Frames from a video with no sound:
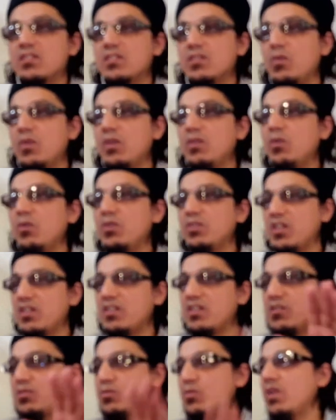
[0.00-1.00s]
So one old
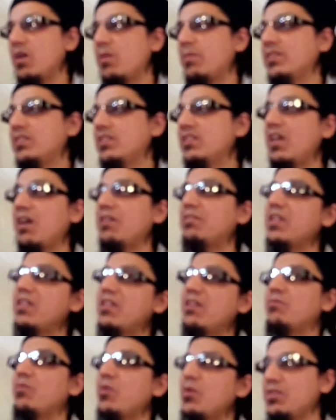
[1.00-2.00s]
chacha stood up and says, after
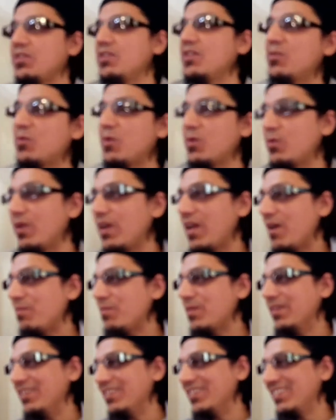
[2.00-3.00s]
that forty years what will
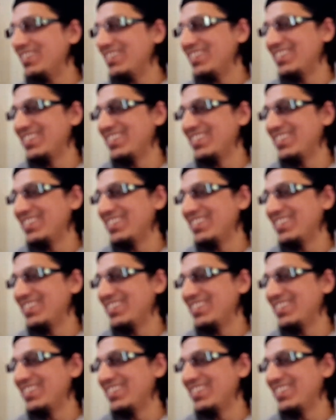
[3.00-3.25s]
happen?